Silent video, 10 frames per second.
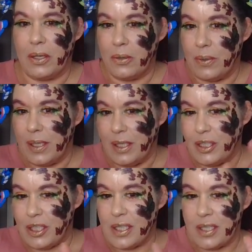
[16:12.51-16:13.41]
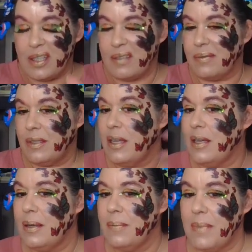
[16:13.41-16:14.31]
just to make a
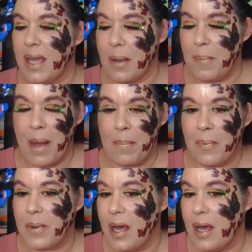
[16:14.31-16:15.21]
pop of color.